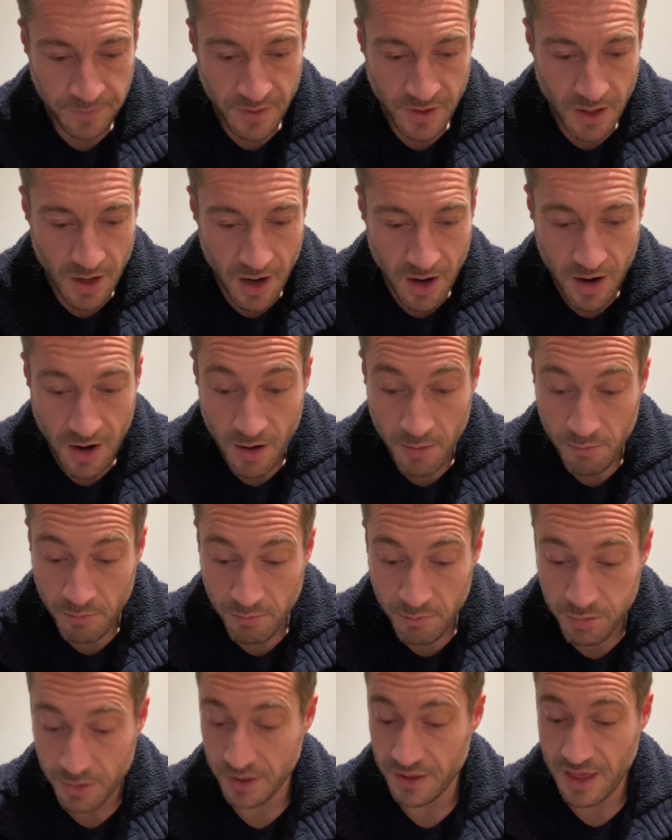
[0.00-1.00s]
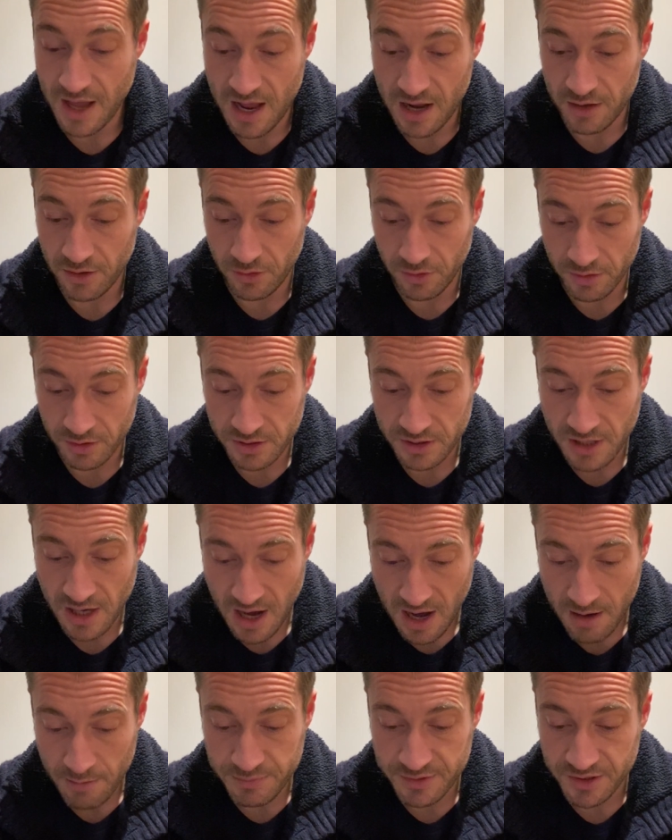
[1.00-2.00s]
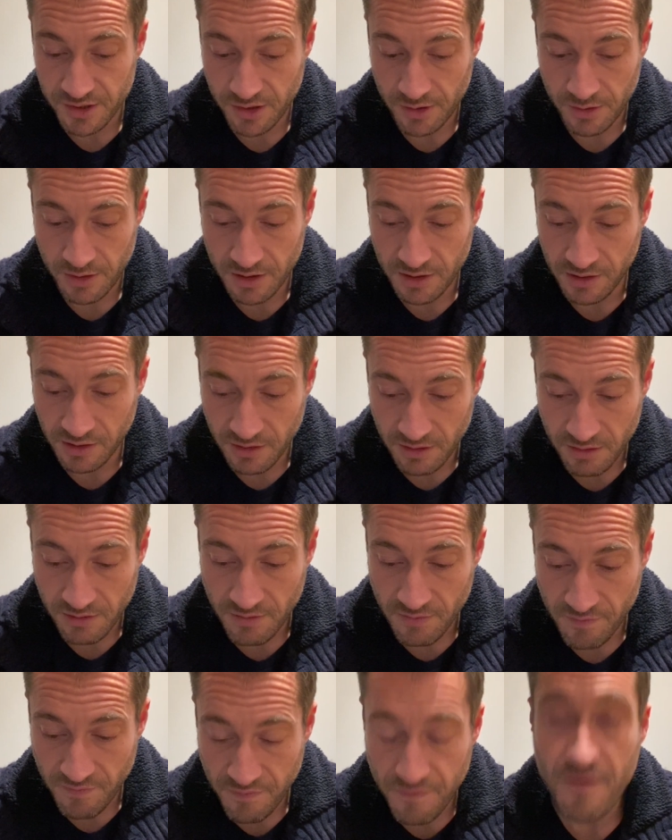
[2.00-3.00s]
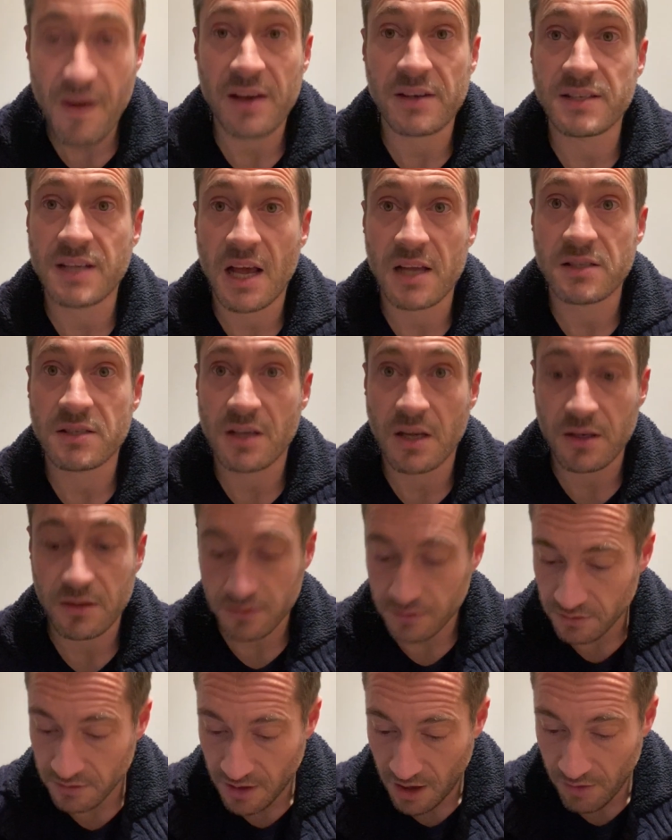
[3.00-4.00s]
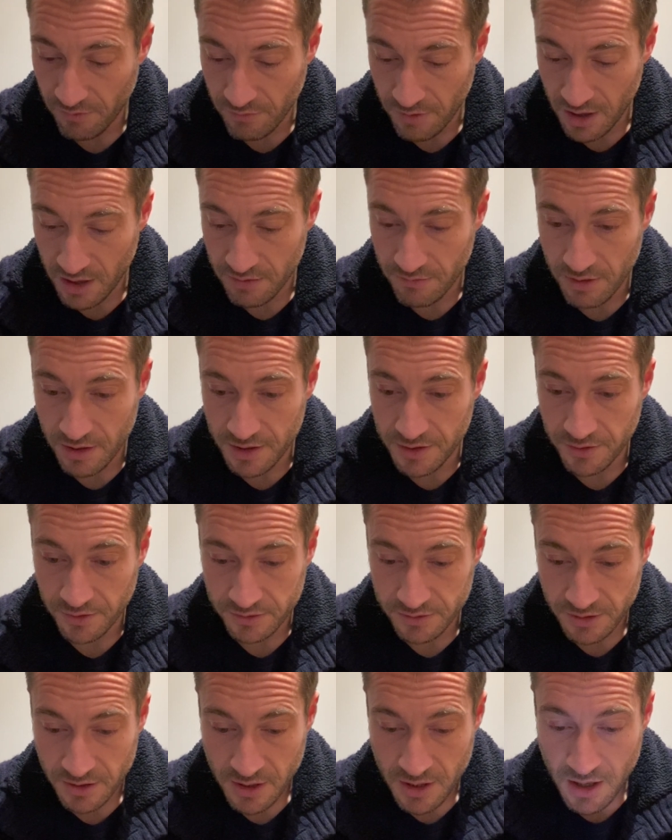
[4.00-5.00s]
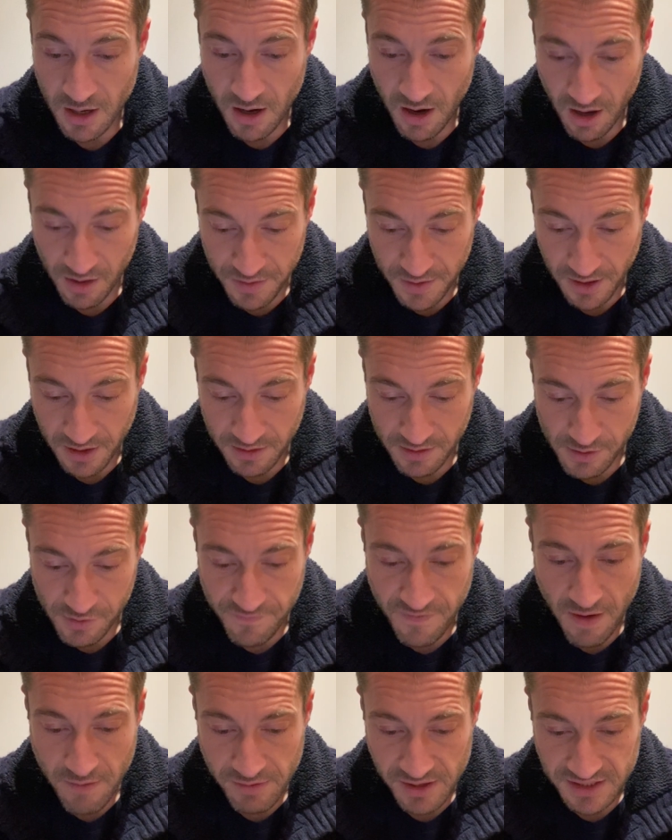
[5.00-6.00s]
why? But that looks absolutely fantastic. That really, really does. I think very